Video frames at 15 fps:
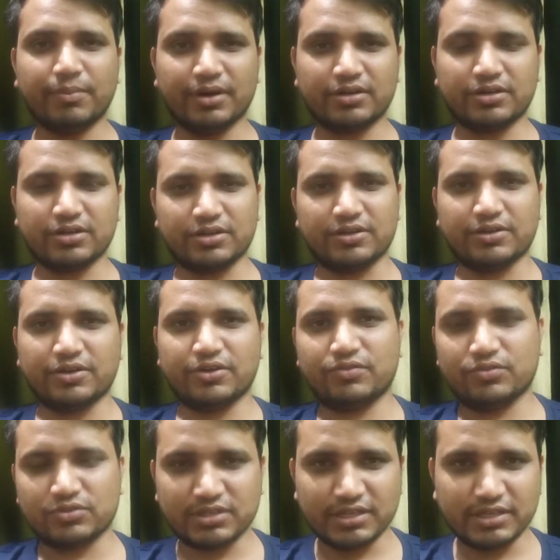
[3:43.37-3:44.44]
but if
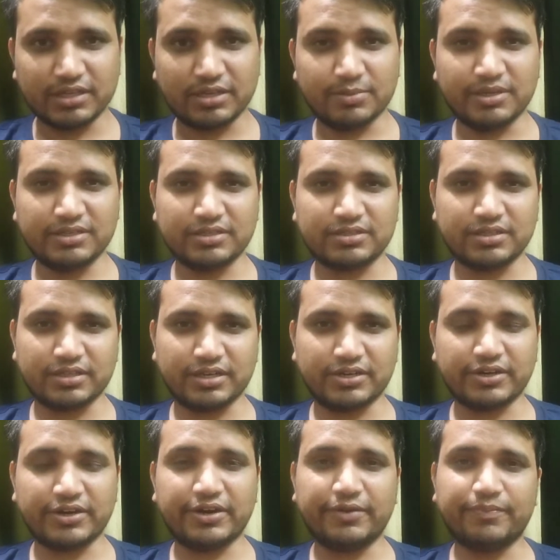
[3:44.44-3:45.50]
you see in the images in the
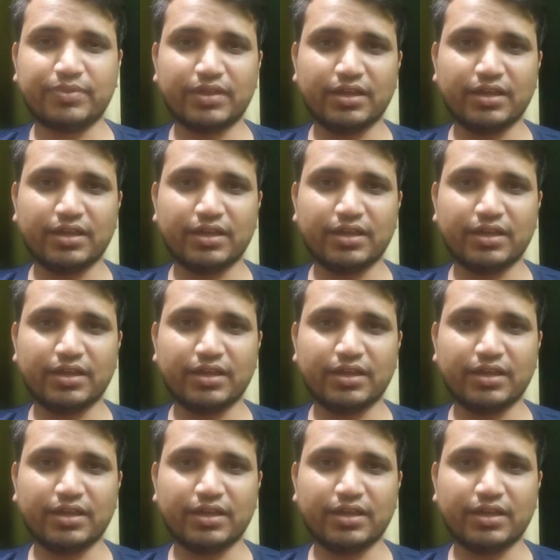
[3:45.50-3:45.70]
internet.